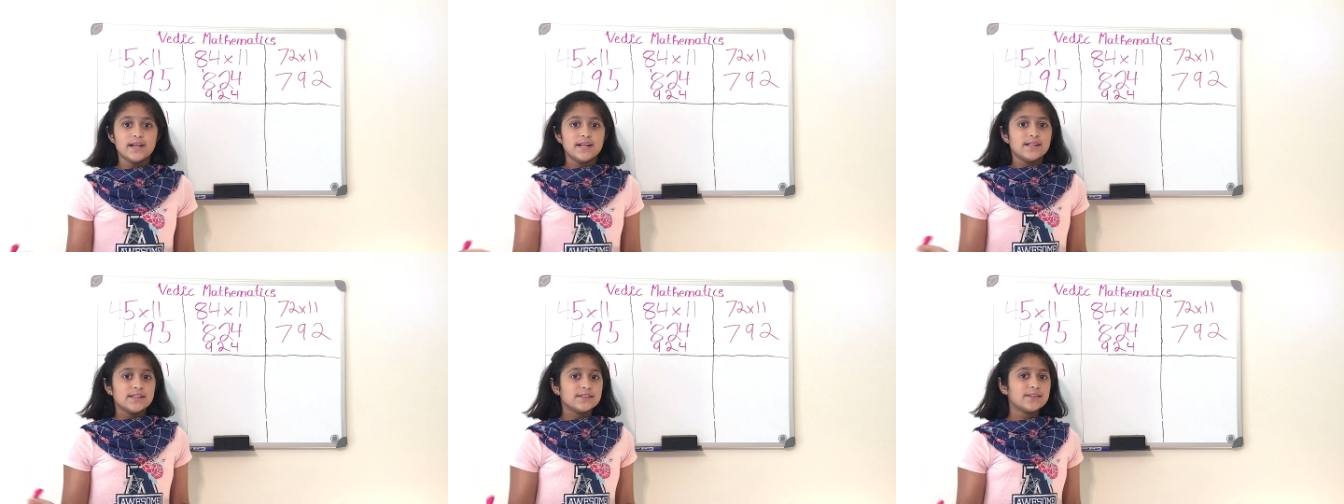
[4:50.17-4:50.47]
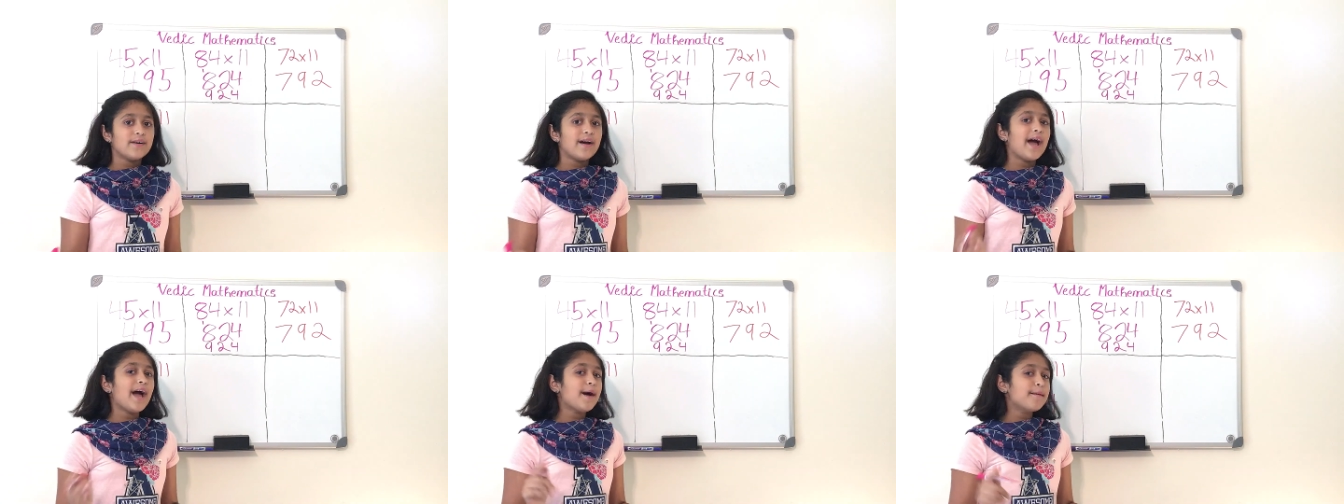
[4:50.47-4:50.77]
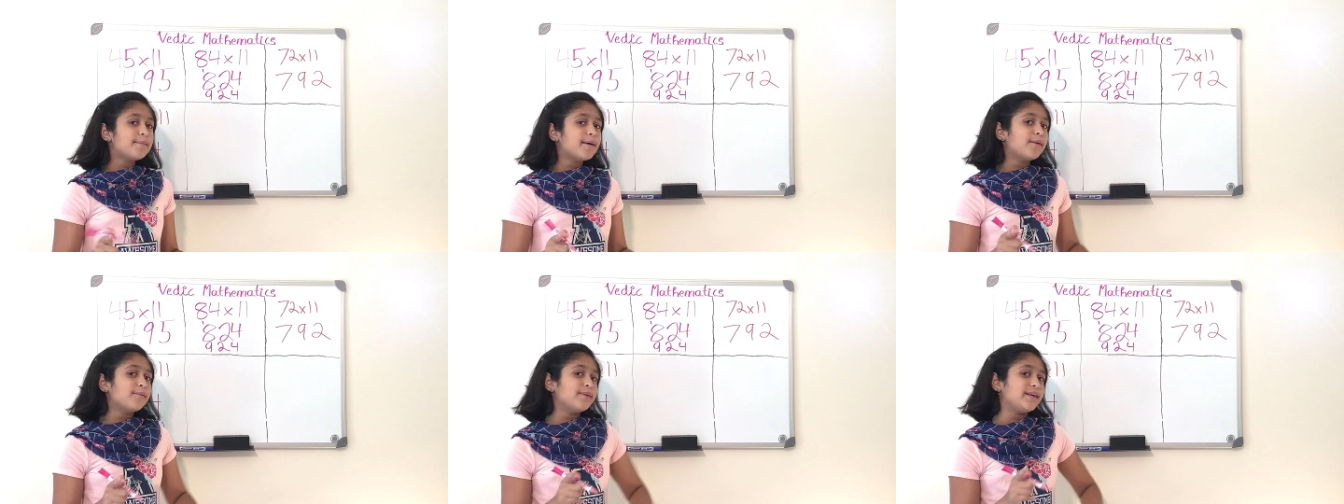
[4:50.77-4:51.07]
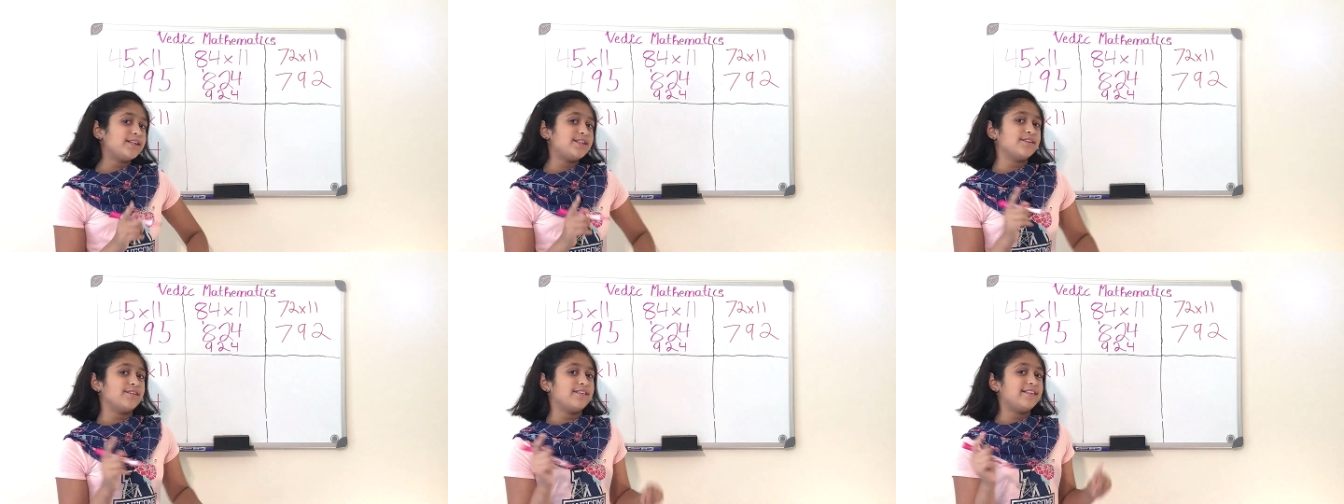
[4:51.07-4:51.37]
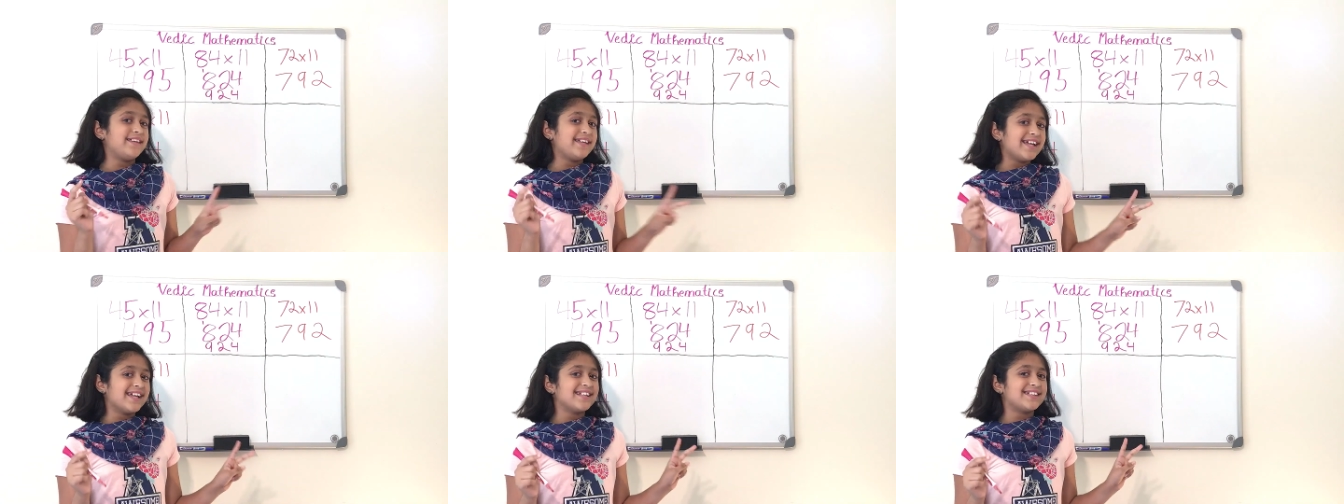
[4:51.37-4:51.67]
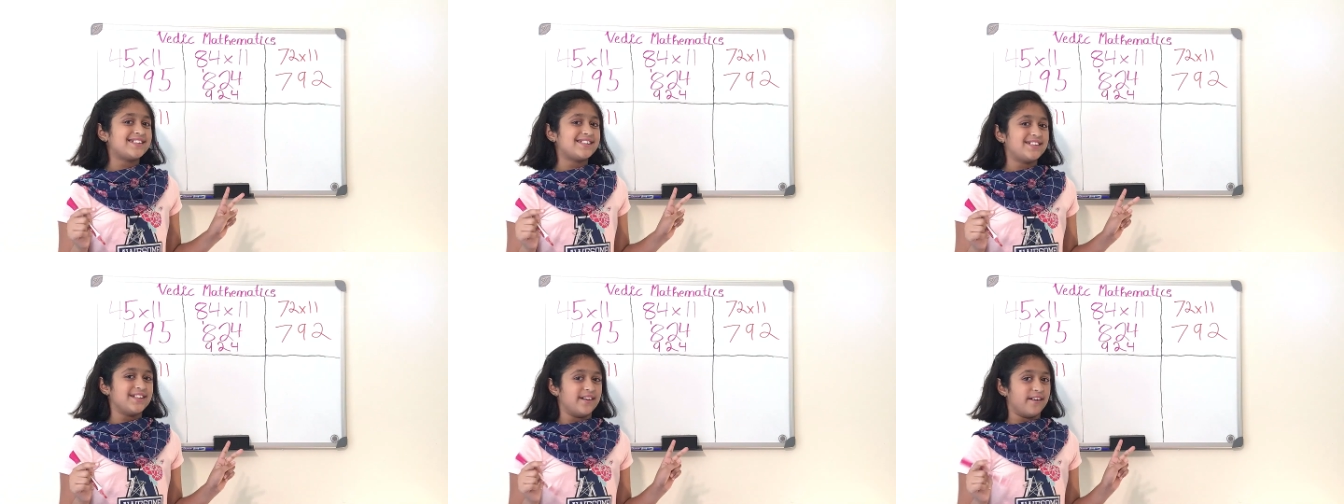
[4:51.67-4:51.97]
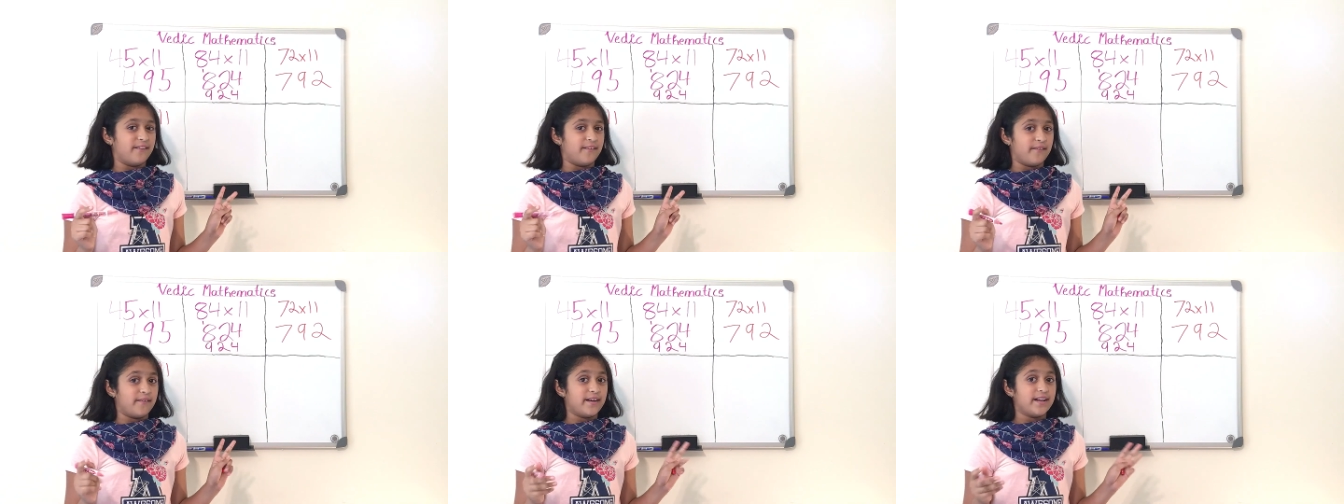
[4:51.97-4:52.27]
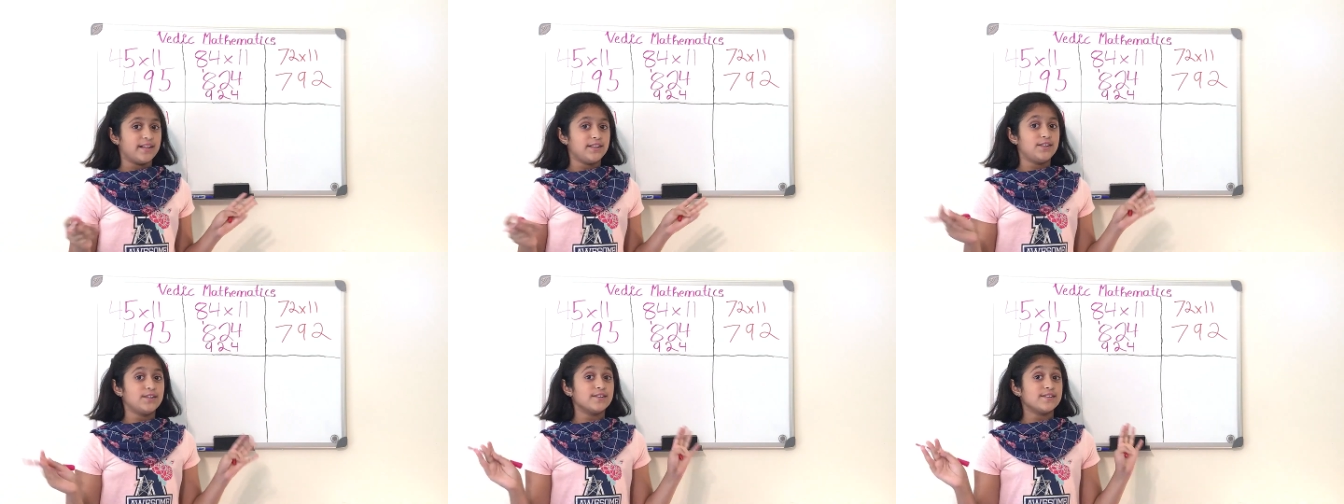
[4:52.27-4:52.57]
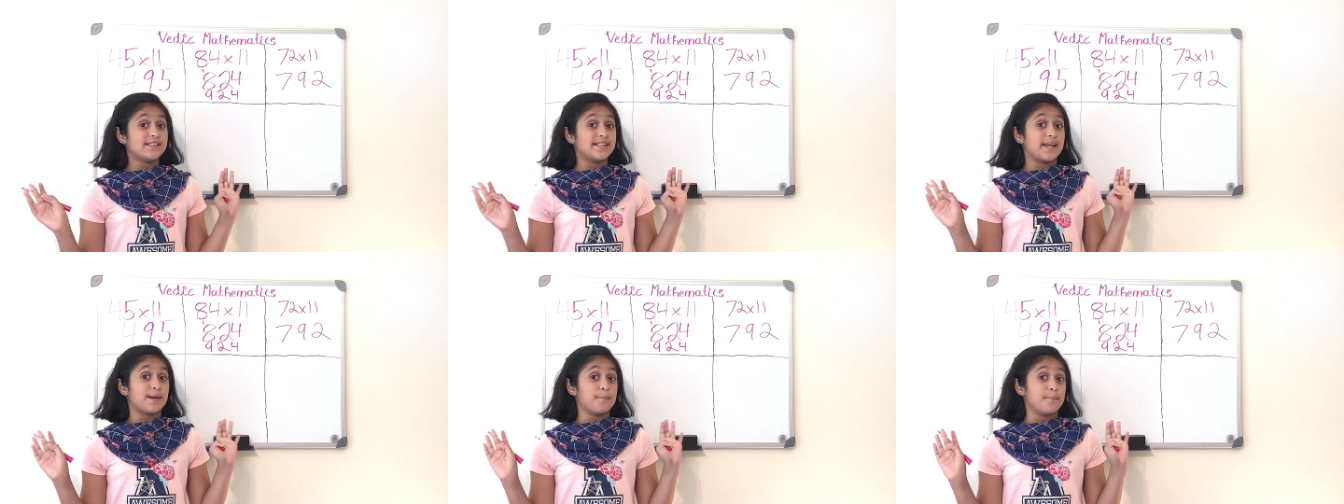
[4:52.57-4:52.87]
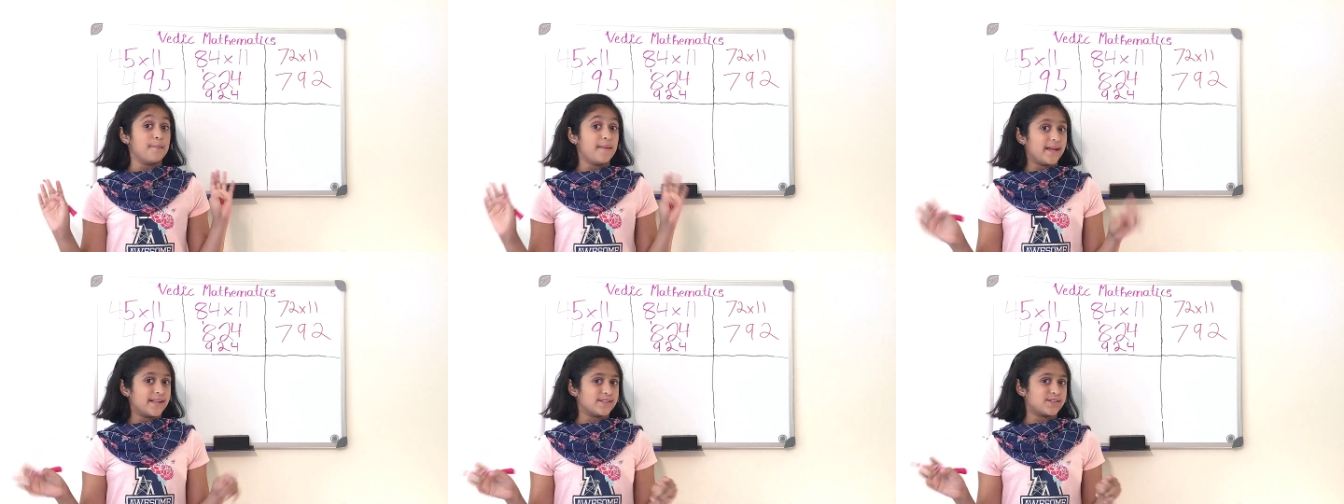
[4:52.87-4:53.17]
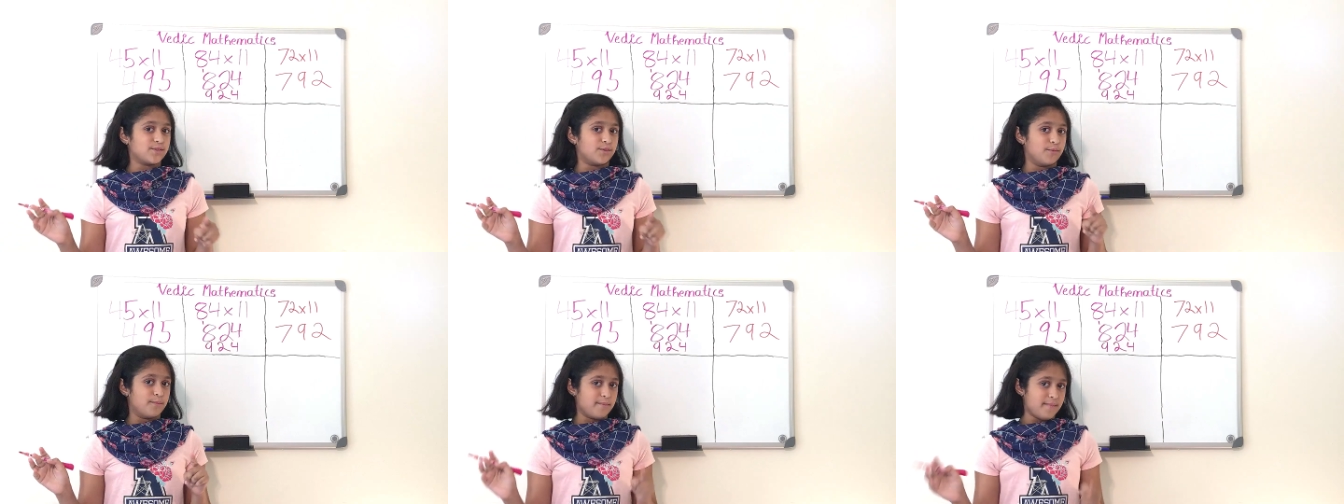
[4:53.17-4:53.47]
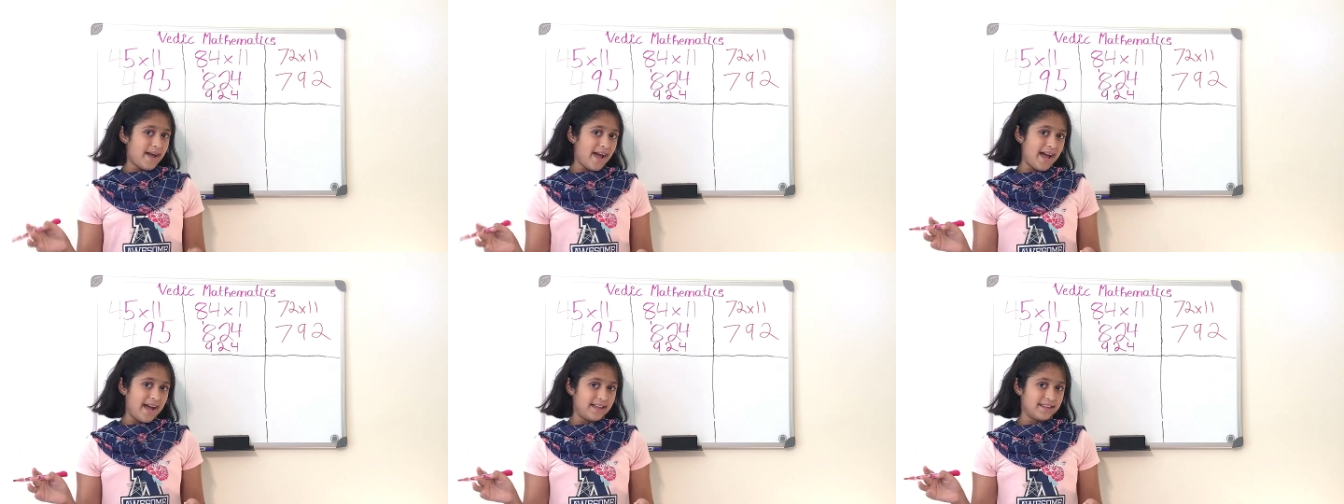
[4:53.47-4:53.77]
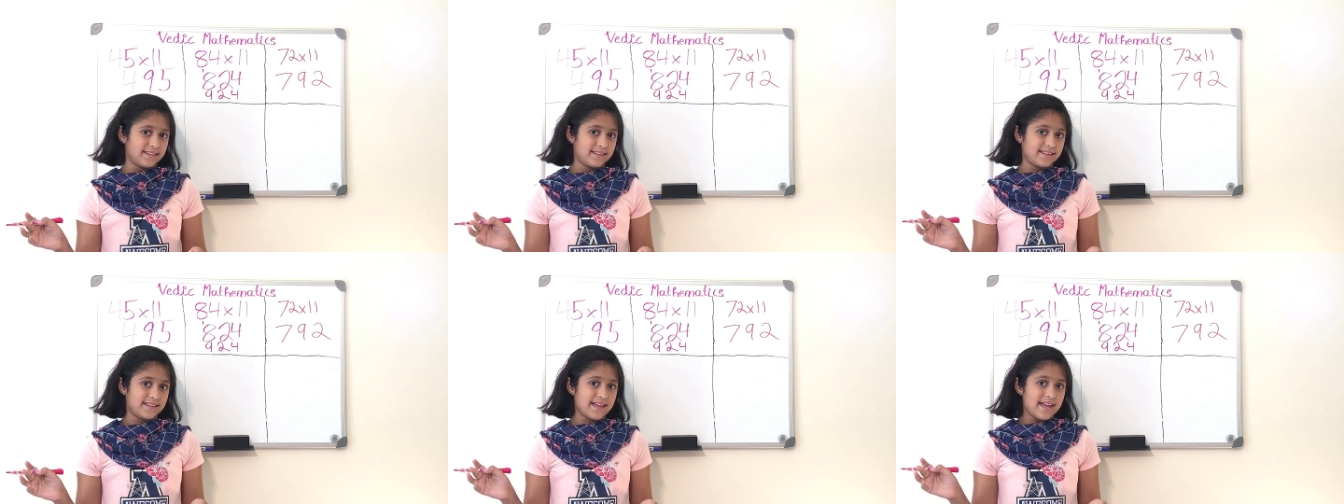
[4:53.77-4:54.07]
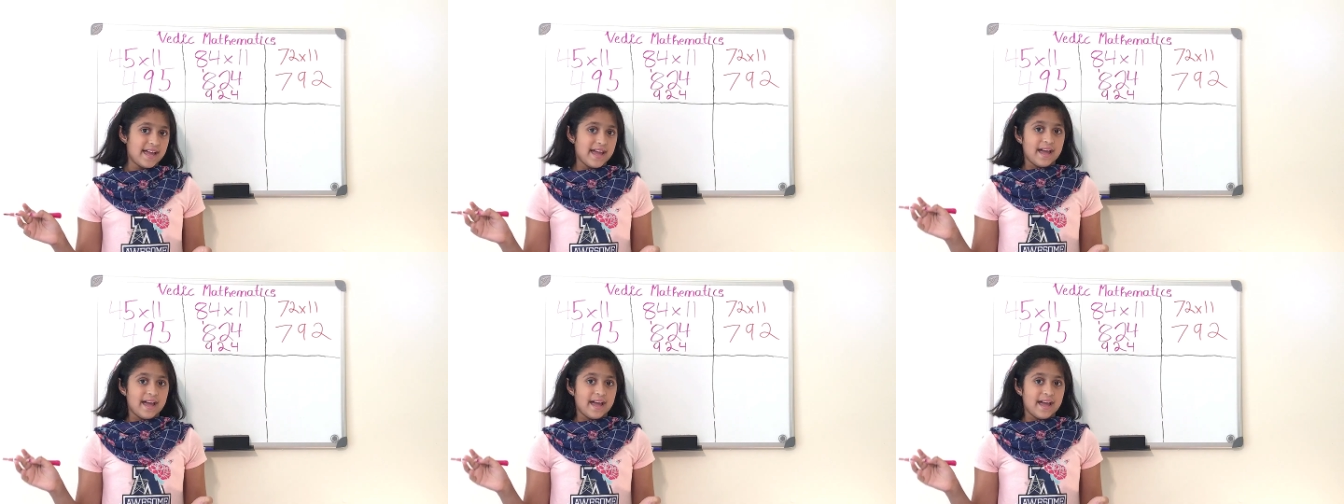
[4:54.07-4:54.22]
So how about we do these 2 using mental math?